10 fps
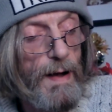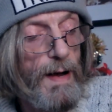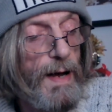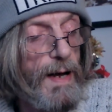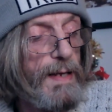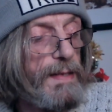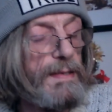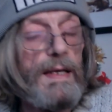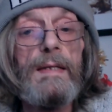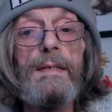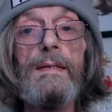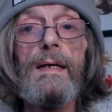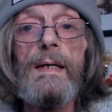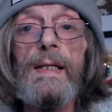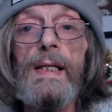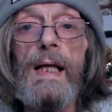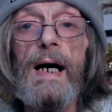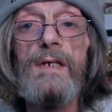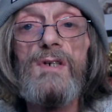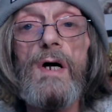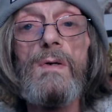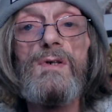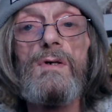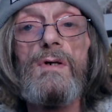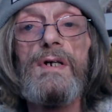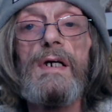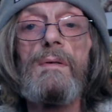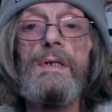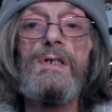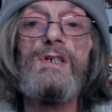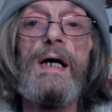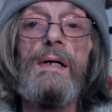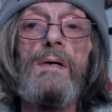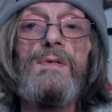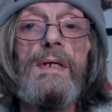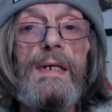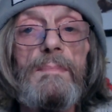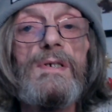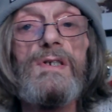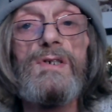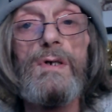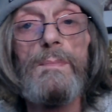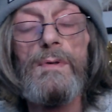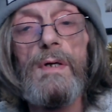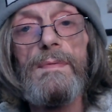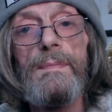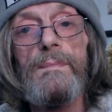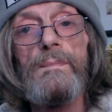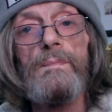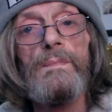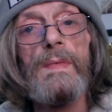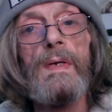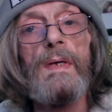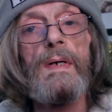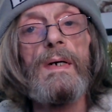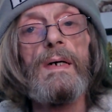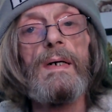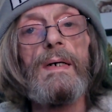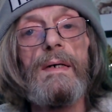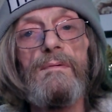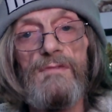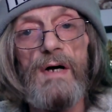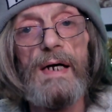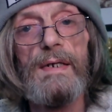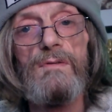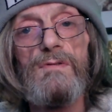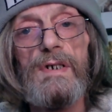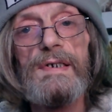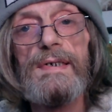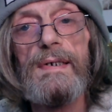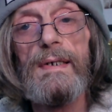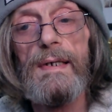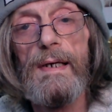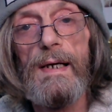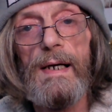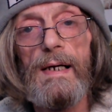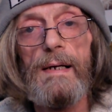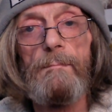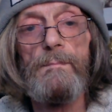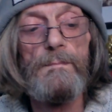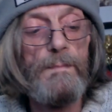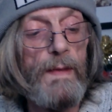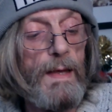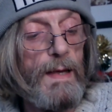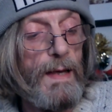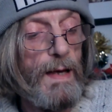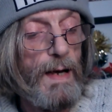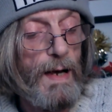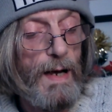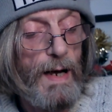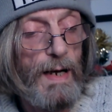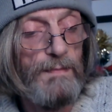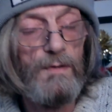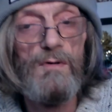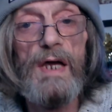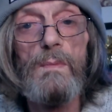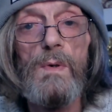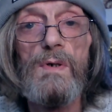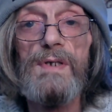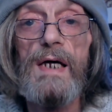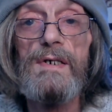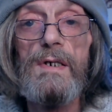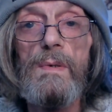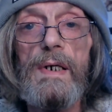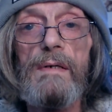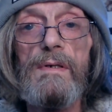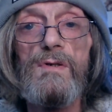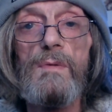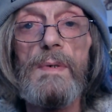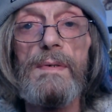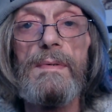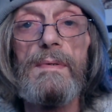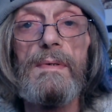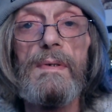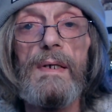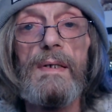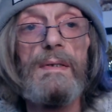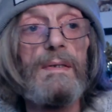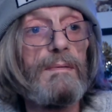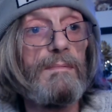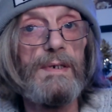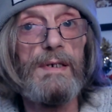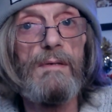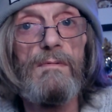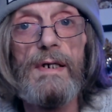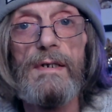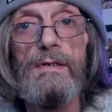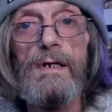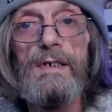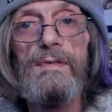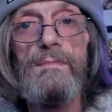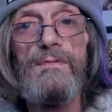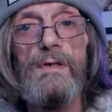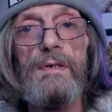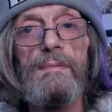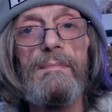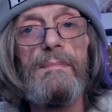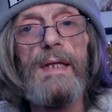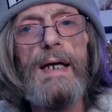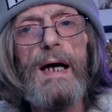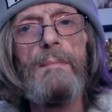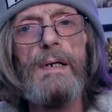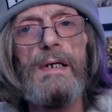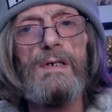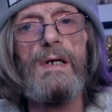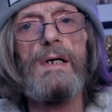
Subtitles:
And then, as cold turkey, I want to shout out the Liberty Soup Run, Fran and Chris, and the great work they do here in Dublin. And we don't recognise them for it. They are by